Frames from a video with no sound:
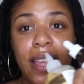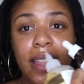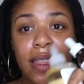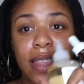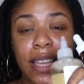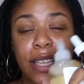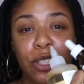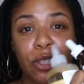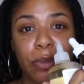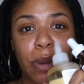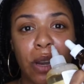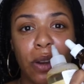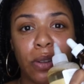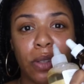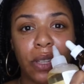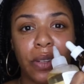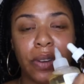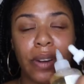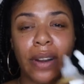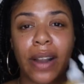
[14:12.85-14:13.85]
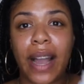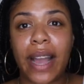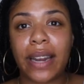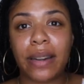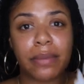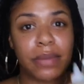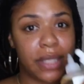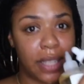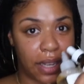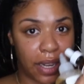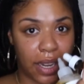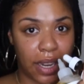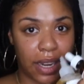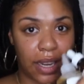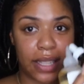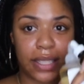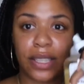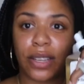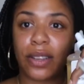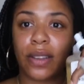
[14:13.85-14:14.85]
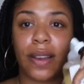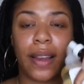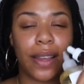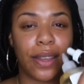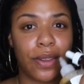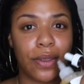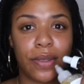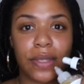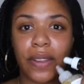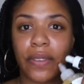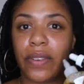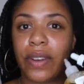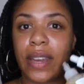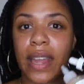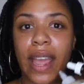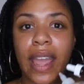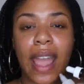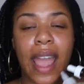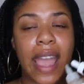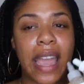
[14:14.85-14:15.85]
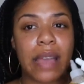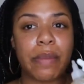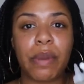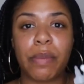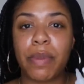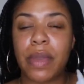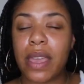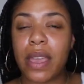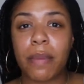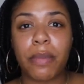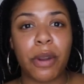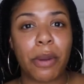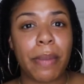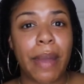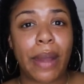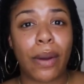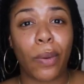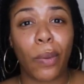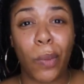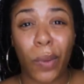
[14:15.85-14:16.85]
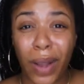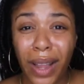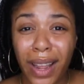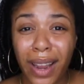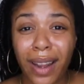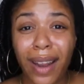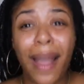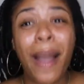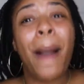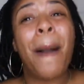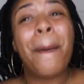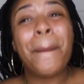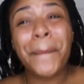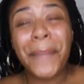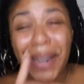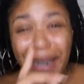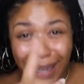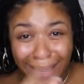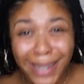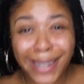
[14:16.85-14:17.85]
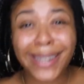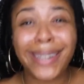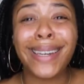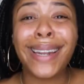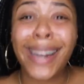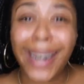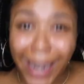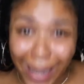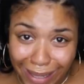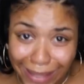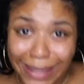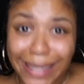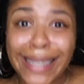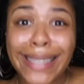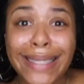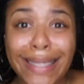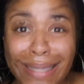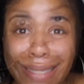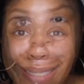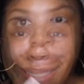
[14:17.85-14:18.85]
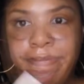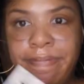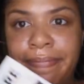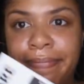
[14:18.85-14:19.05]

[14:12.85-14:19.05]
These are my holy grail items that, again, I tell you I use every day, A M and P M, no matter what. But it could look like this.